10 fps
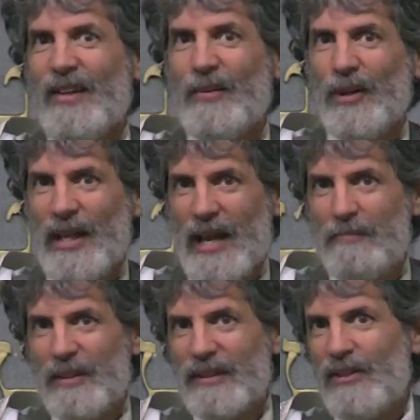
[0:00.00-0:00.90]
where he had
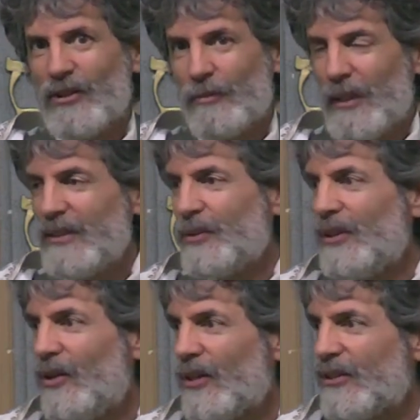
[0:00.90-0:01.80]
built the altar, the place where
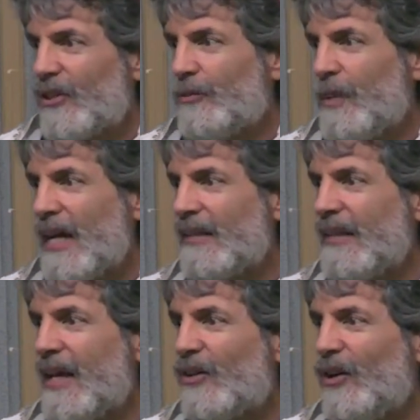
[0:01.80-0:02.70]
the altar goes back to
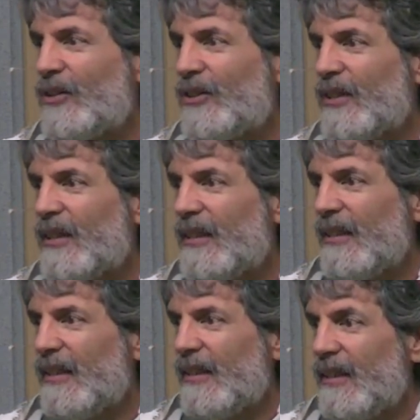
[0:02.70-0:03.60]
that altar,
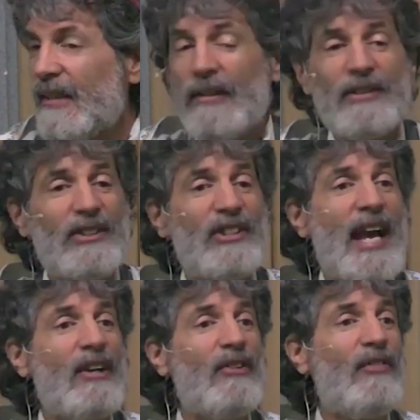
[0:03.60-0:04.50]
gives a
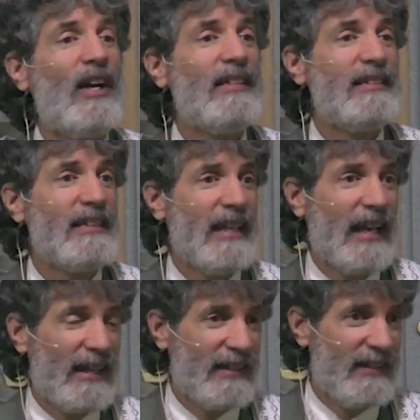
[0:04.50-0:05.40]
sacrifice
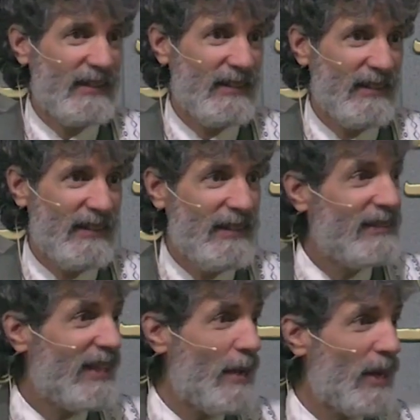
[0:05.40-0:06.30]
again.
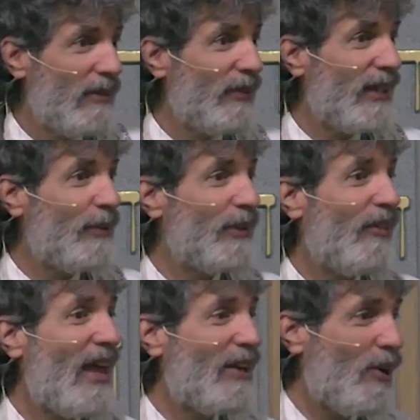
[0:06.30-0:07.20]
This time, I don't think it was a
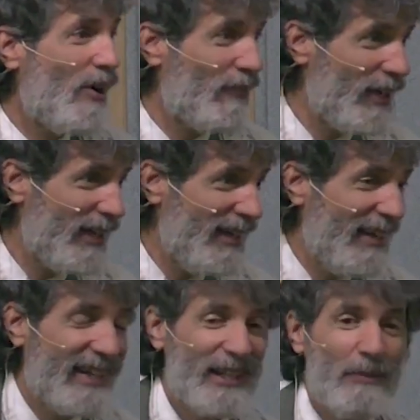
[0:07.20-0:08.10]
thank offering.
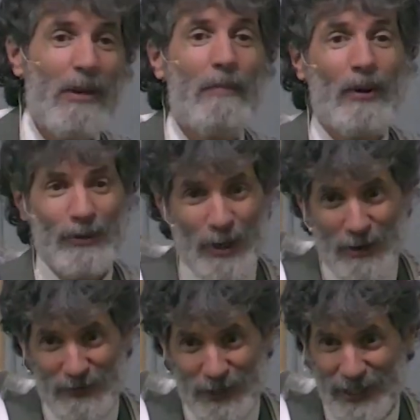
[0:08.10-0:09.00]
I think it'd be a burnt
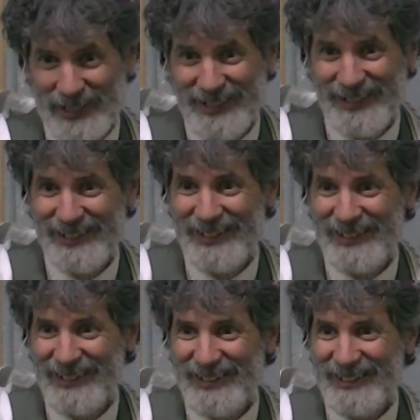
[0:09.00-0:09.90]
offering,
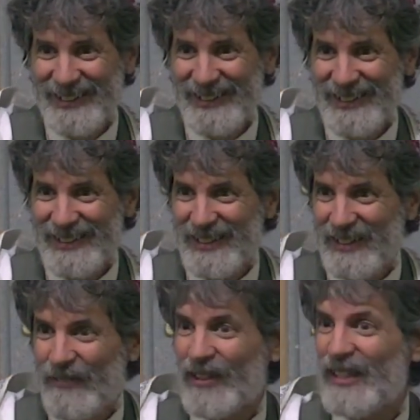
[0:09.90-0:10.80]

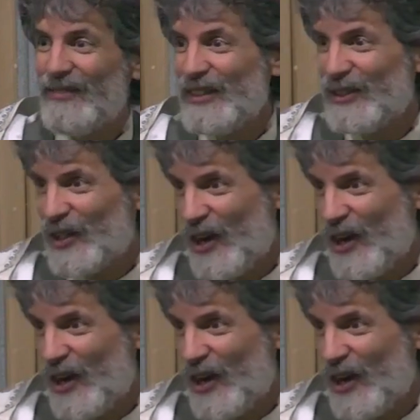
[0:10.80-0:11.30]
forgiveness